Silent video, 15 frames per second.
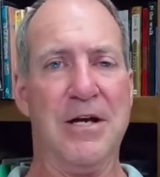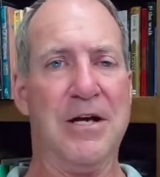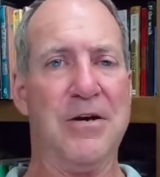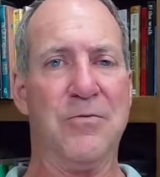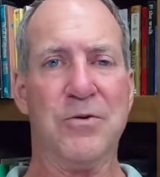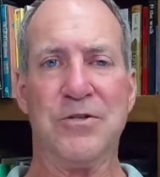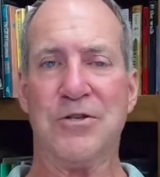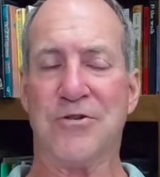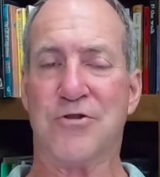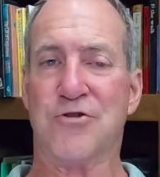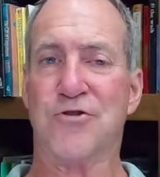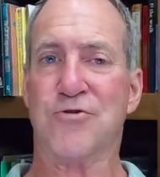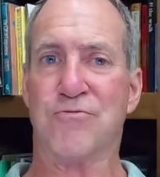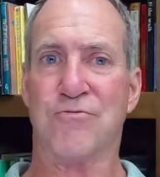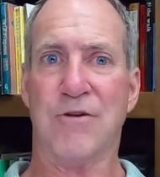We're just
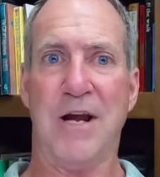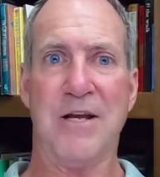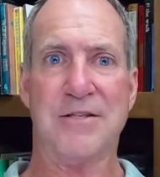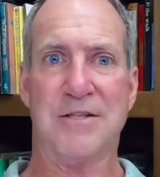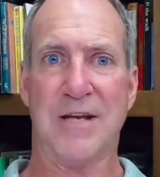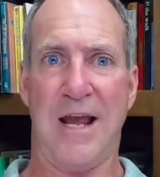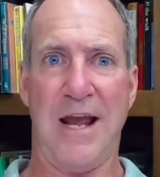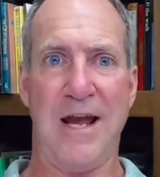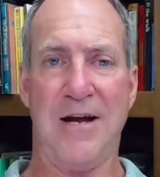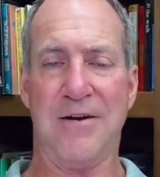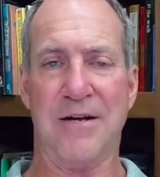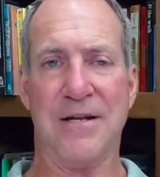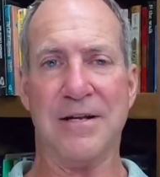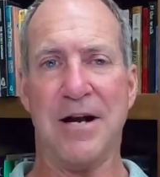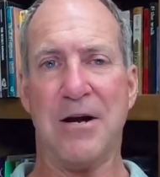stressed
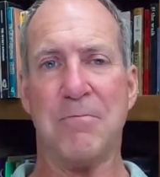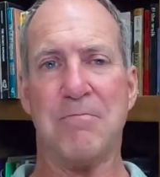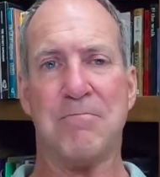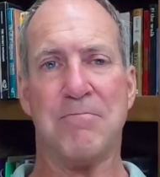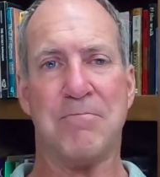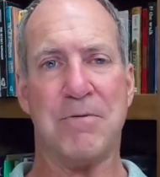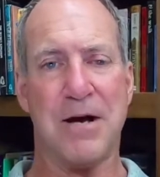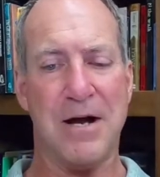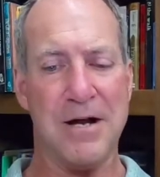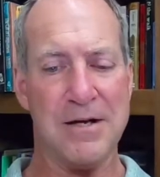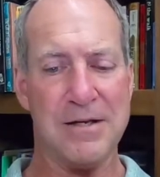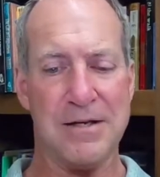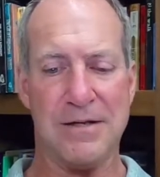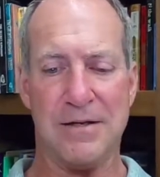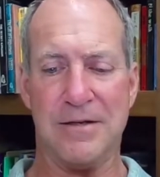out, and our
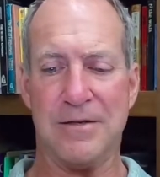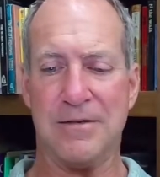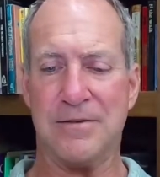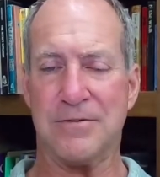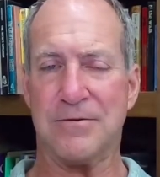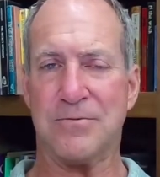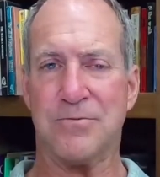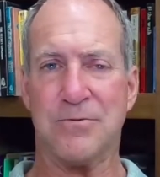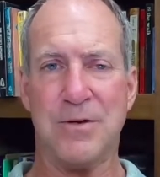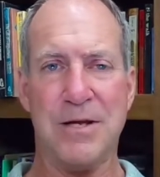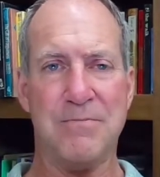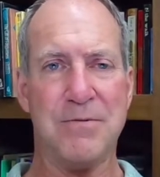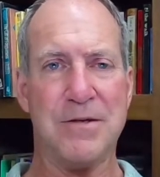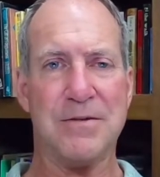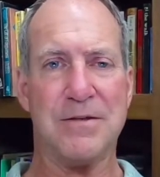body is
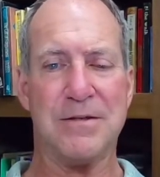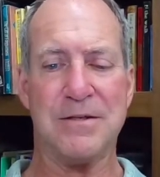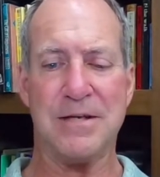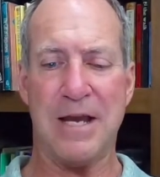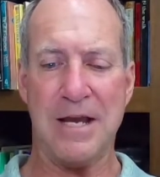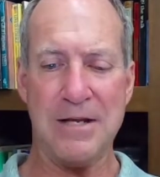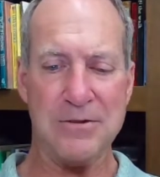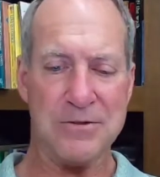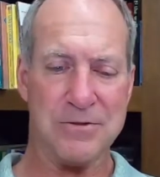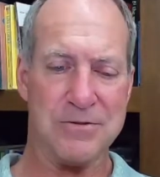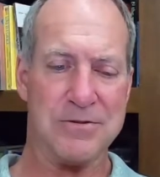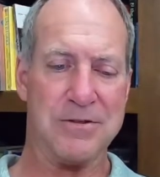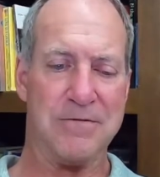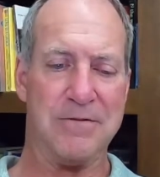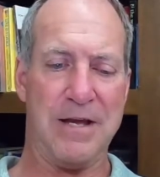reaping the
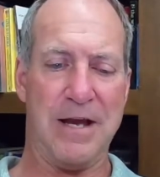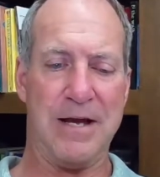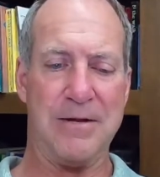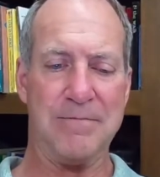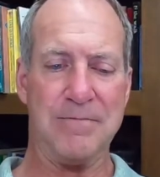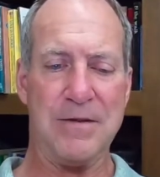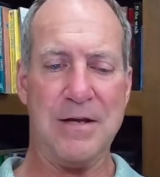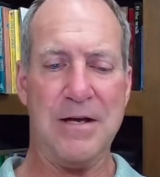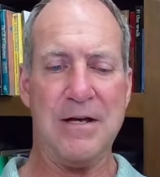dangers of that.